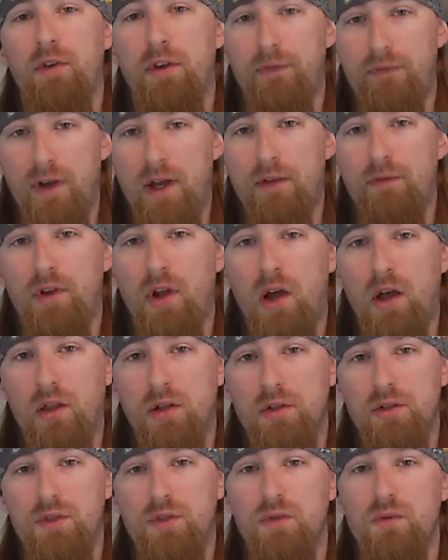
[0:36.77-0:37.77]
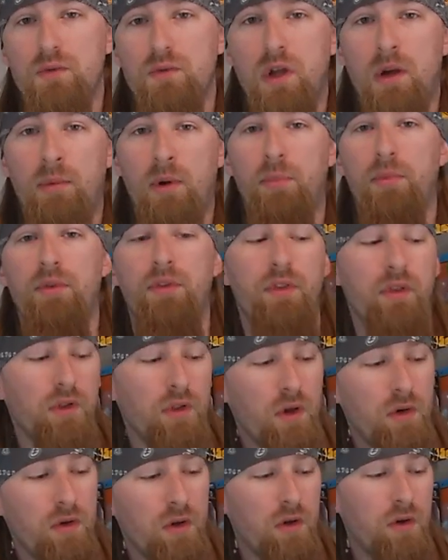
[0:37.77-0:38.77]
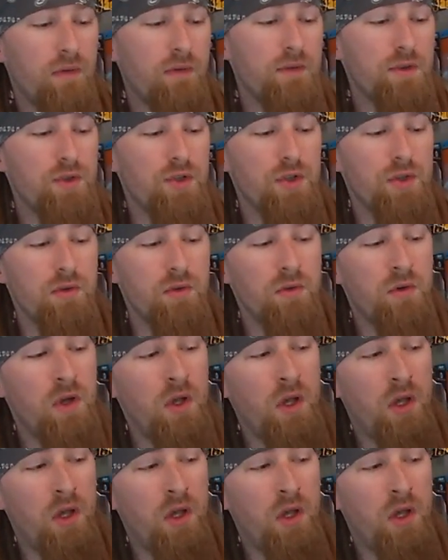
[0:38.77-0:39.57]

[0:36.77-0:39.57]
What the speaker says: $35 to come up with the logo of the shoe,